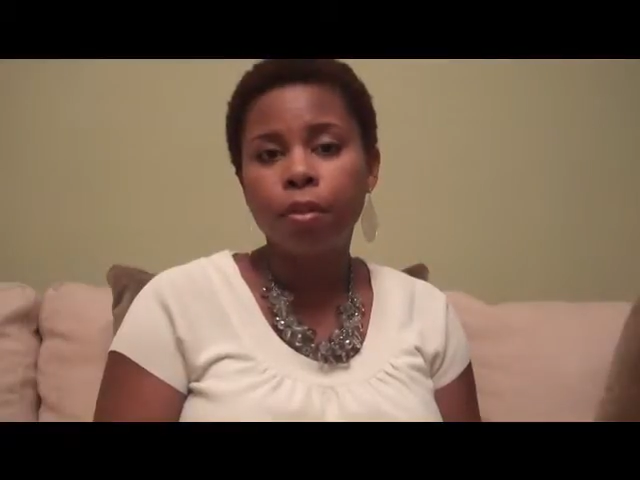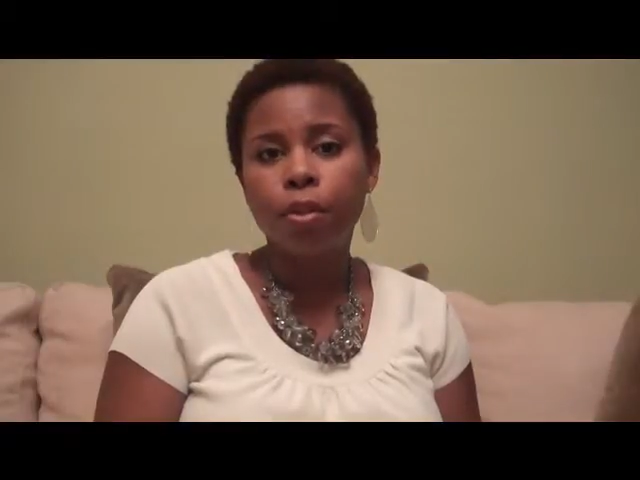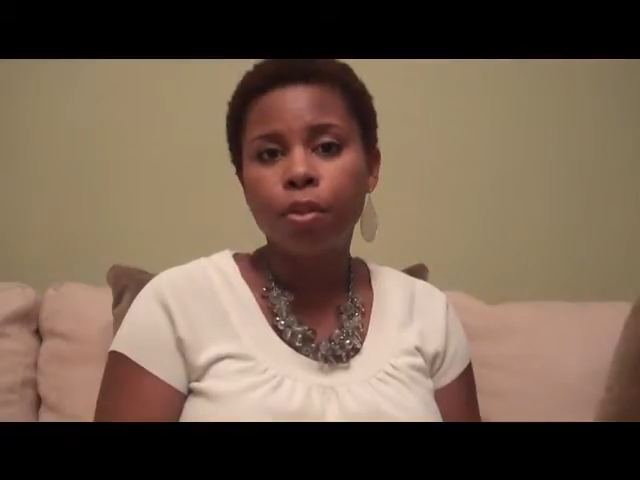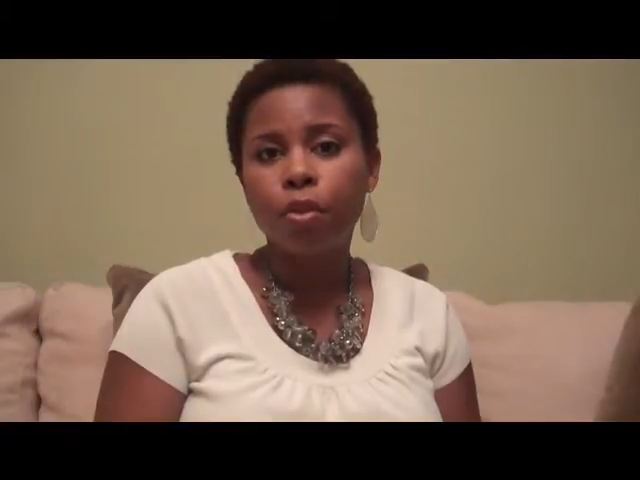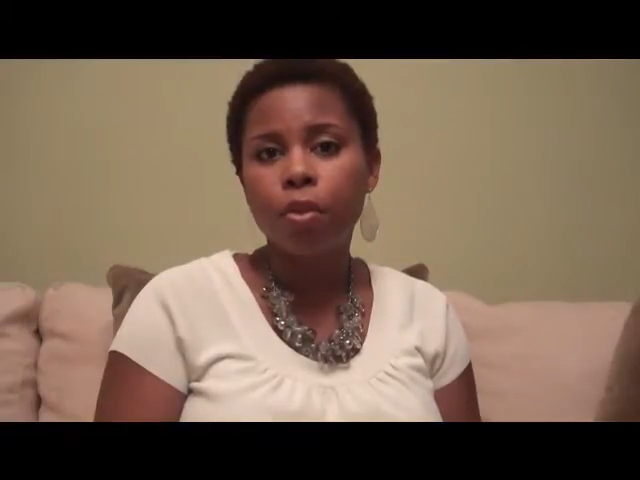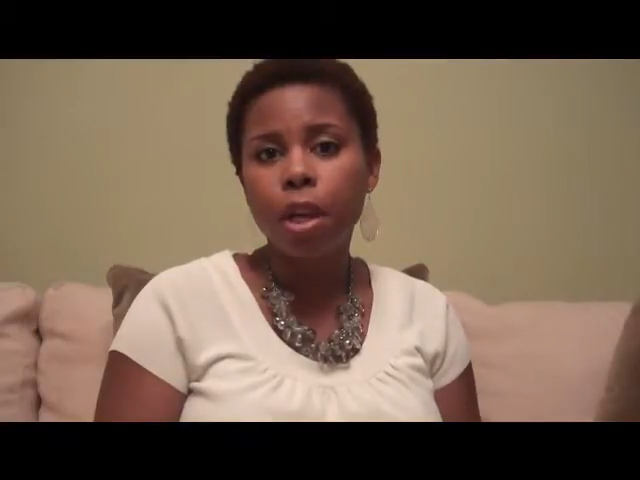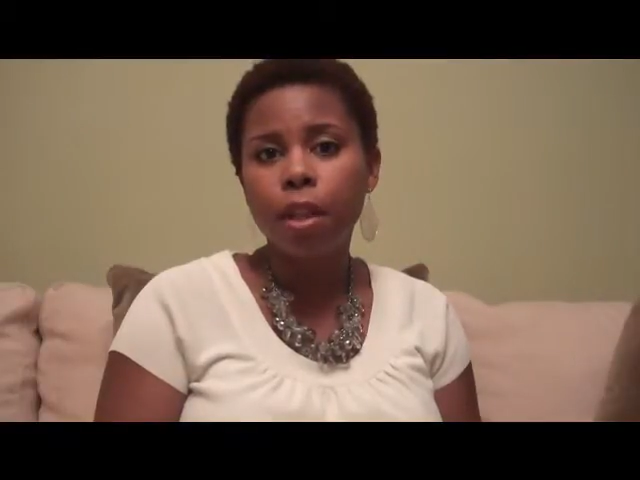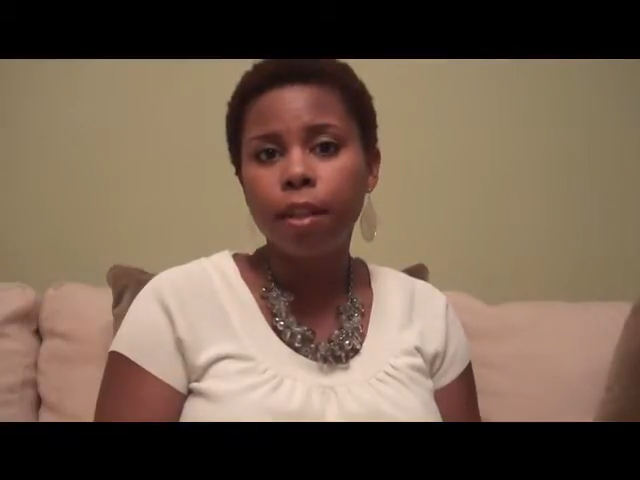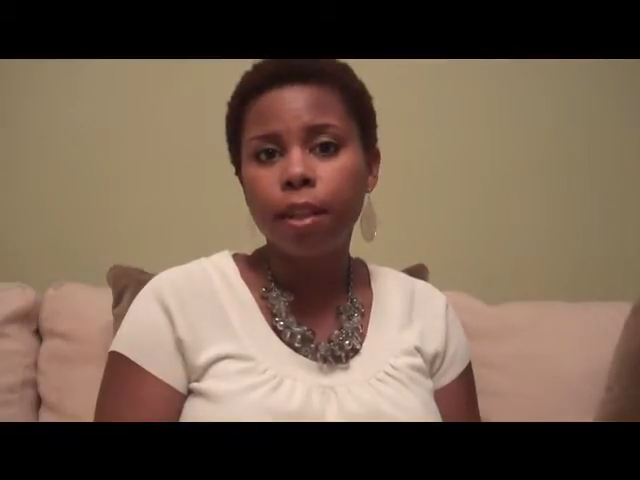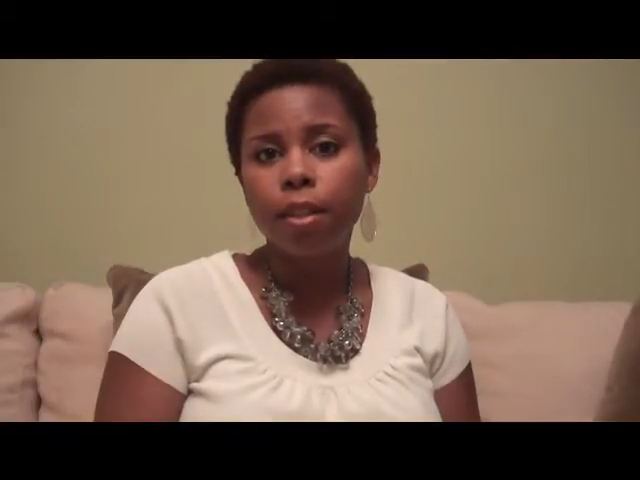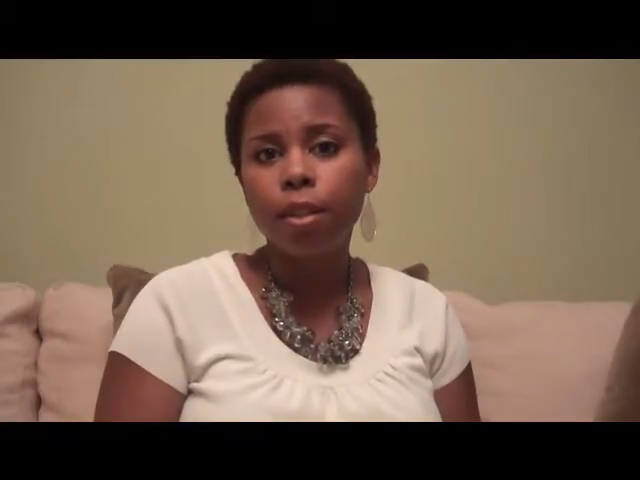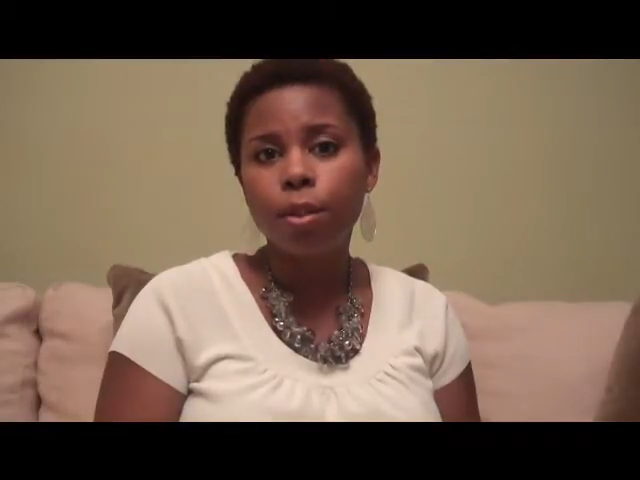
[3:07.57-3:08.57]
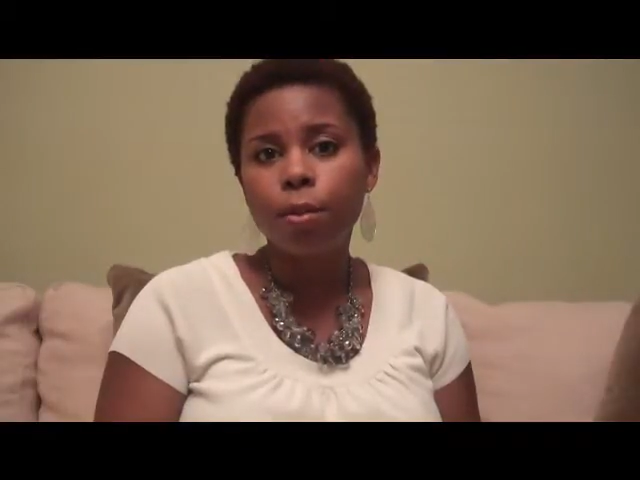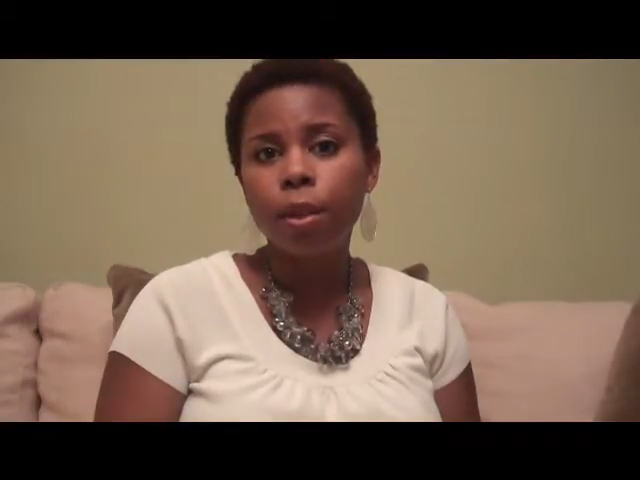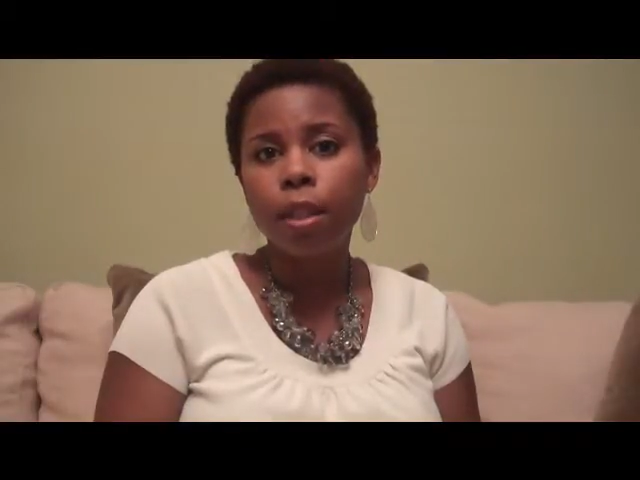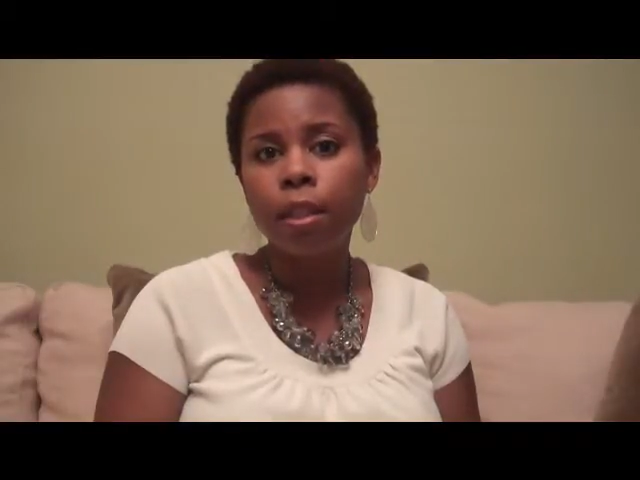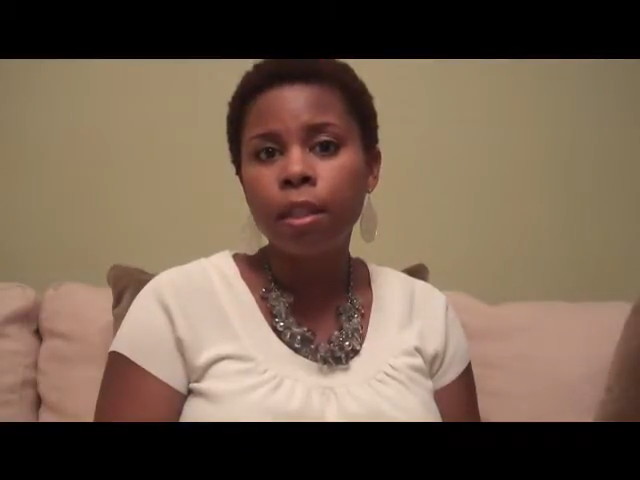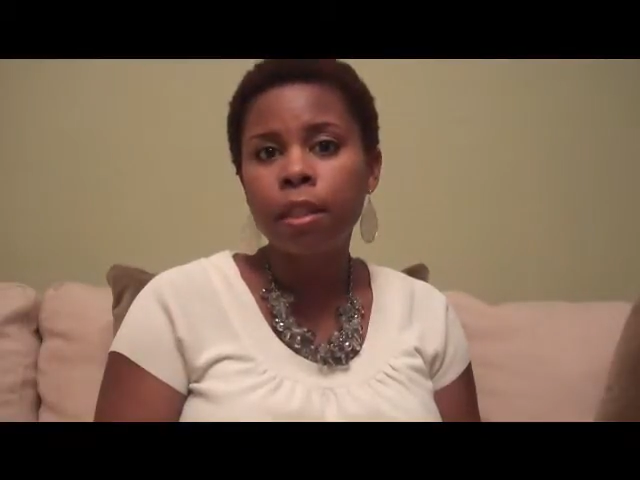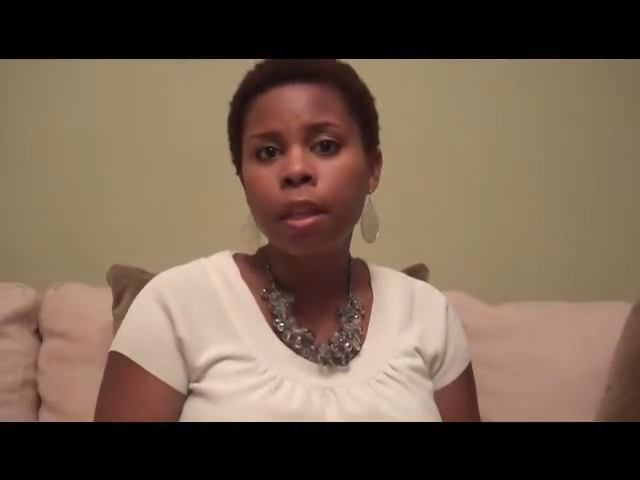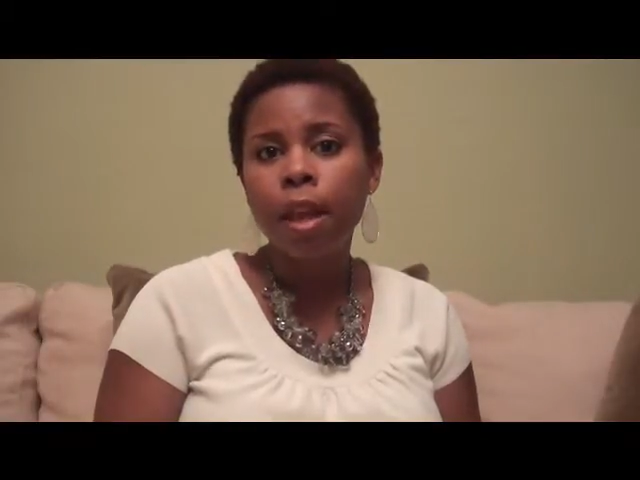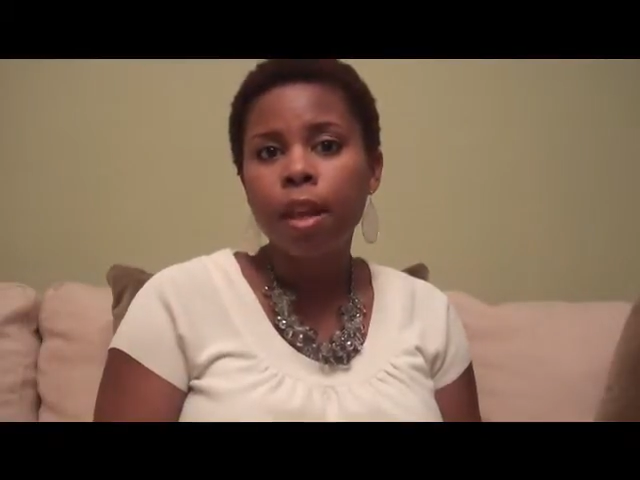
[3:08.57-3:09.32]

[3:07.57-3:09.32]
struggling students.